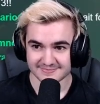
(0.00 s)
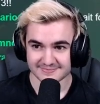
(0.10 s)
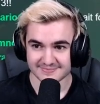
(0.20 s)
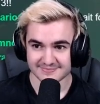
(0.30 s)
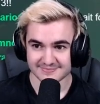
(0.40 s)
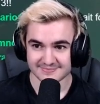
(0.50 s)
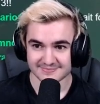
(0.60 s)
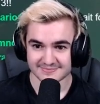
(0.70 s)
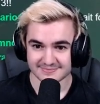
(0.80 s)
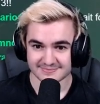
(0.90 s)

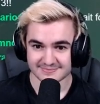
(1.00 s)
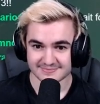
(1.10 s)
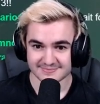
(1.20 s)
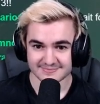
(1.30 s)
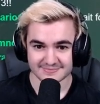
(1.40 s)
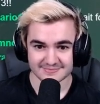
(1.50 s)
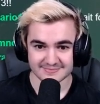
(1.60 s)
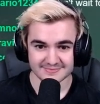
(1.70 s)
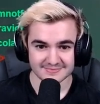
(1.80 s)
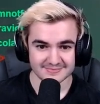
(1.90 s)

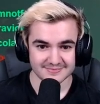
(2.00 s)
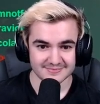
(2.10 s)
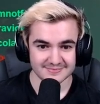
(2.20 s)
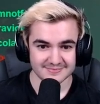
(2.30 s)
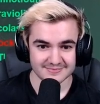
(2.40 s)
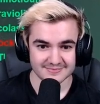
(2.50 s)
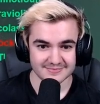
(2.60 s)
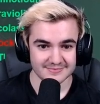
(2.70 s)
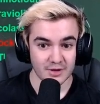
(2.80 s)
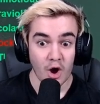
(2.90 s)

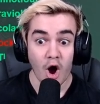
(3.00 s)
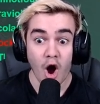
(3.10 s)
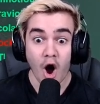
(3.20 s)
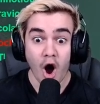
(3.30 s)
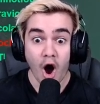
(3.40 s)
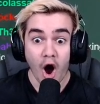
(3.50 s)
(no one is talking)